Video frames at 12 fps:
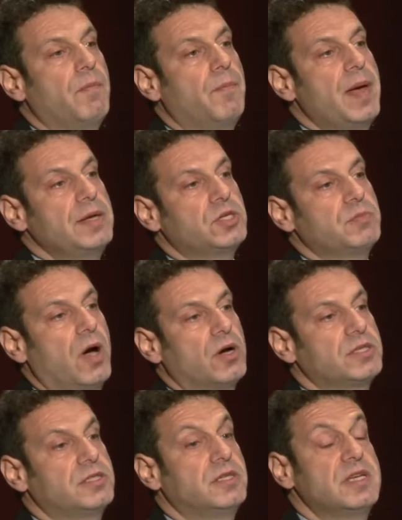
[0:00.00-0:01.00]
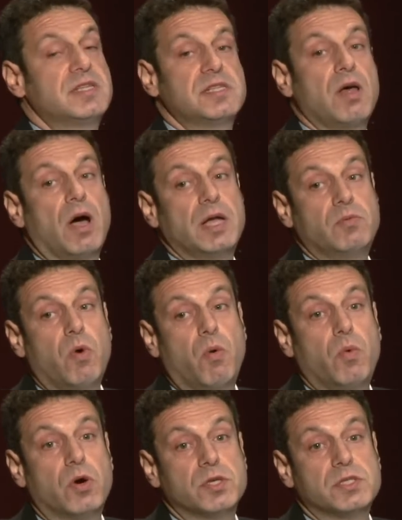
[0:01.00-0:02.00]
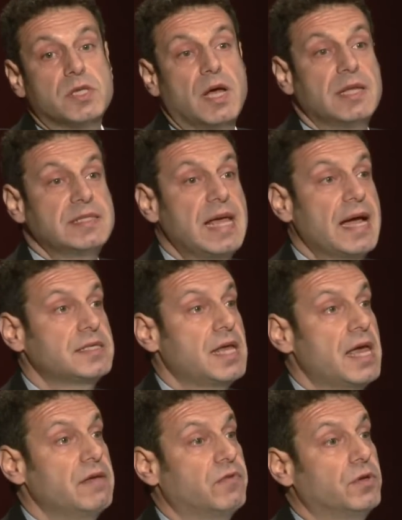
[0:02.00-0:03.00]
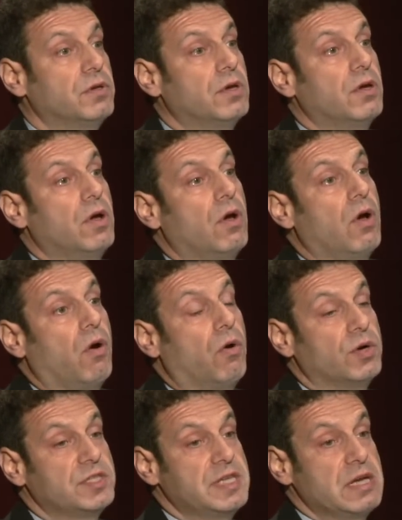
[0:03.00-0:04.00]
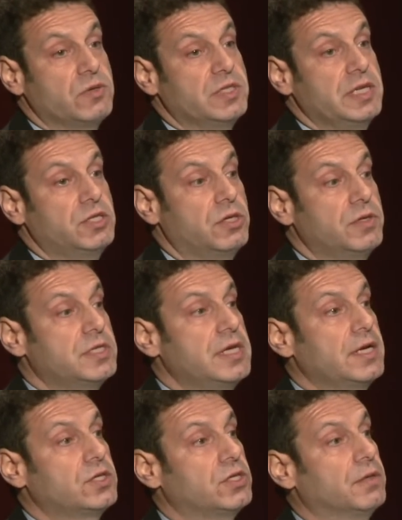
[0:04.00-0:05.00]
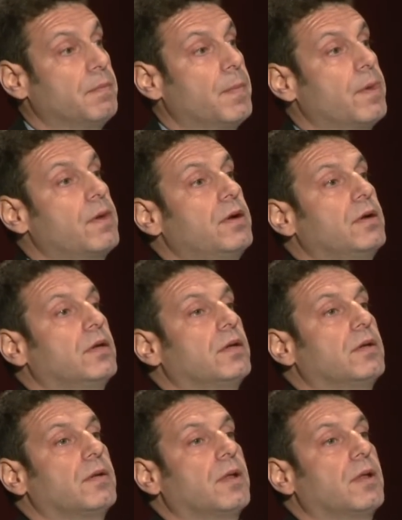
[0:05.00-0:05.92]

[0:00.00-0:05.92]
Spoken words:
of the year. Shortly, in the European Union, the European Commission will be